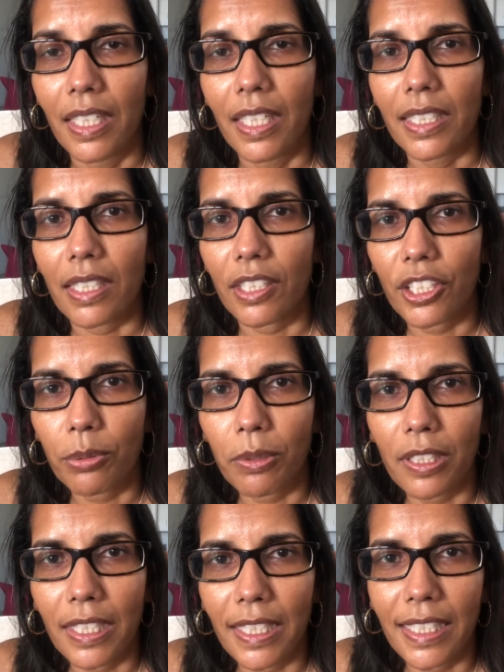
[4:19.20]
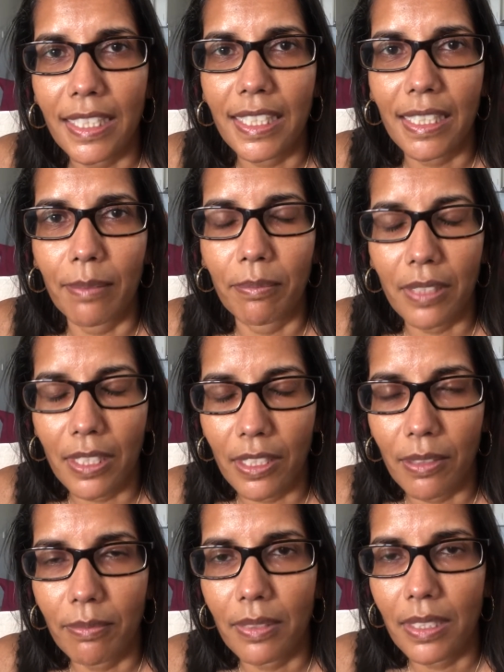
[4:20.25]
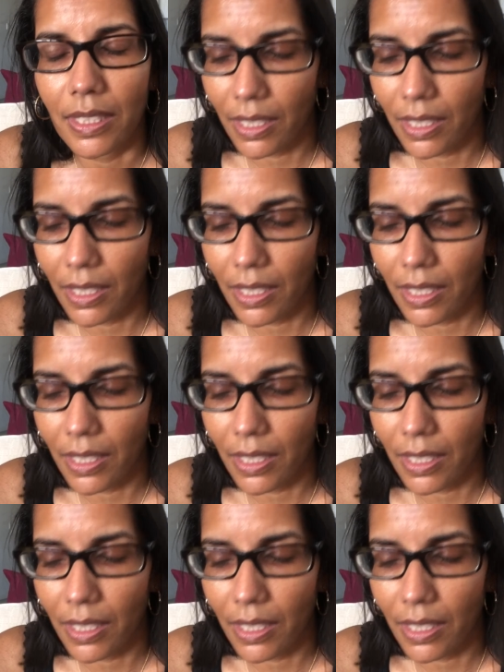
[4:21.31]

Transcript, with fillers: So I just want to list symptoms.